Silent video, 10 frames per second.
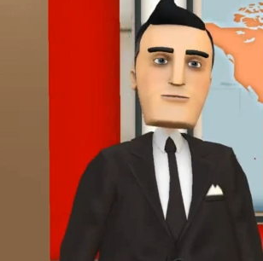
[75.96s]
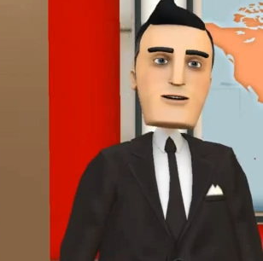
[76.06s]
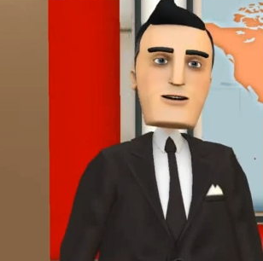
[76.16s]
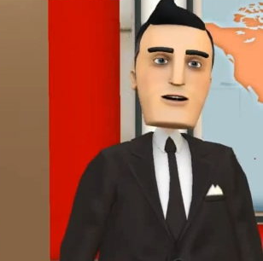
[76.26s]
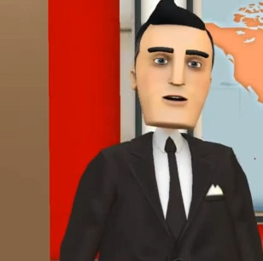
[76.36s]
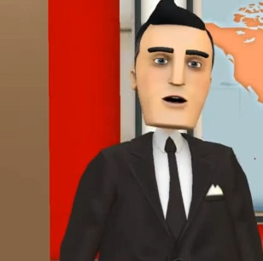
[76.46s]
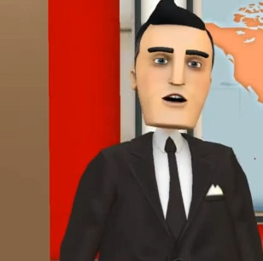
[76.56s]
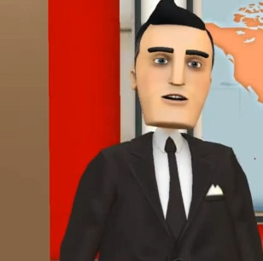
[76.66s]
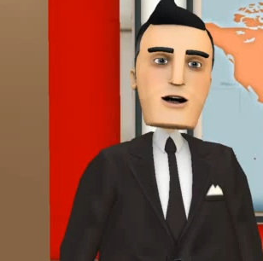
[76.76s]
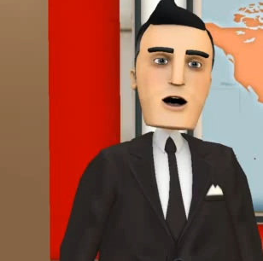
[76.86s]
didn't
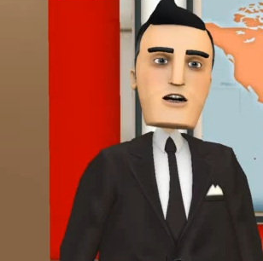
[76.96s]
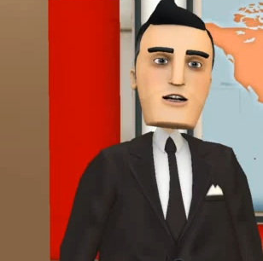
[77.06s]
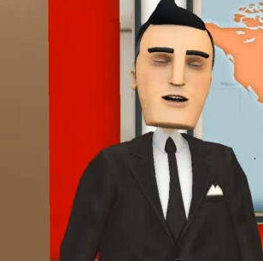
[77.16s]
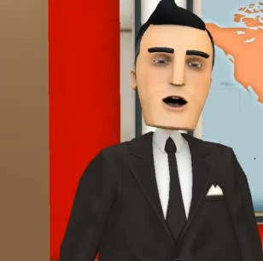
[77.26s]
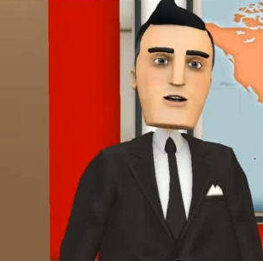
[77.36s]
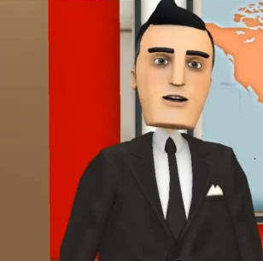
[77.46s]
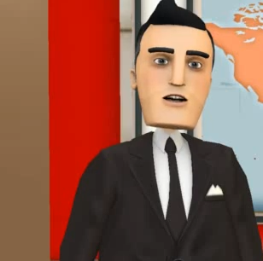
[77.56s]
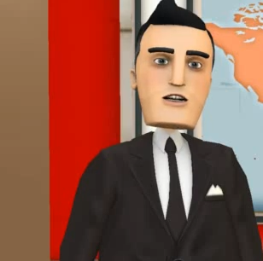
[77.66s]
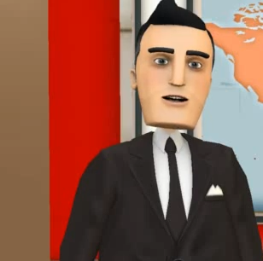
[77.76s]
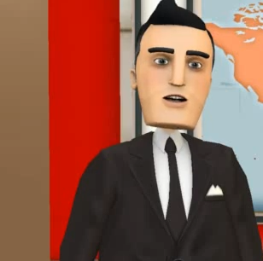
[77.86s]
have Alaska on
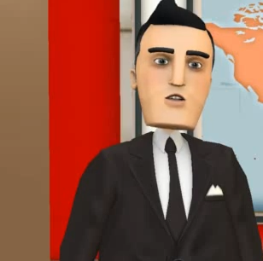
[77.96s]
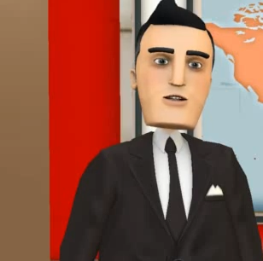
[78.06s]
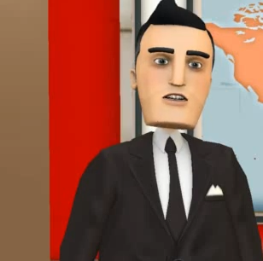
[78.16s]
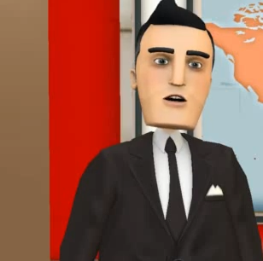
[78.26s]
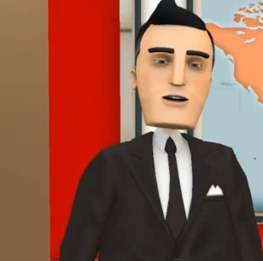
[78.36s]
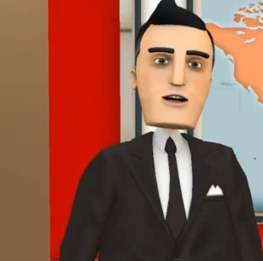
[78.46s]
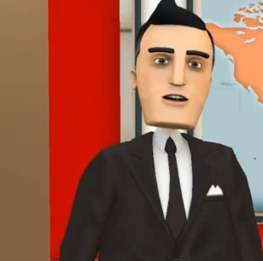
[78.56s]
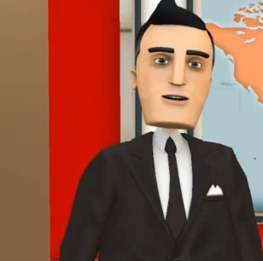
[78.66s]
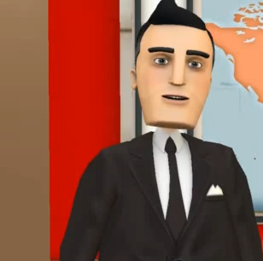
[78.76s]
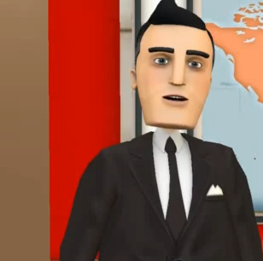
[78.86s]
their schedules for
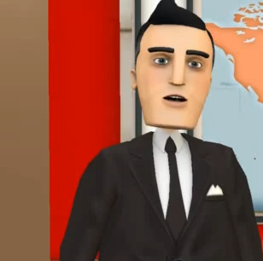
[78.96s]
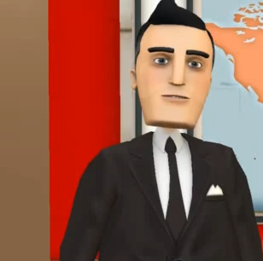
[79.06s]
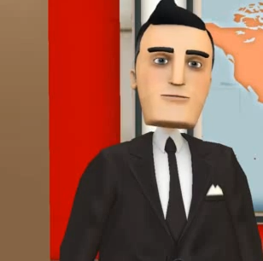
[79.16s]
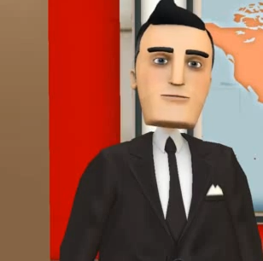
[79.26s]
next year.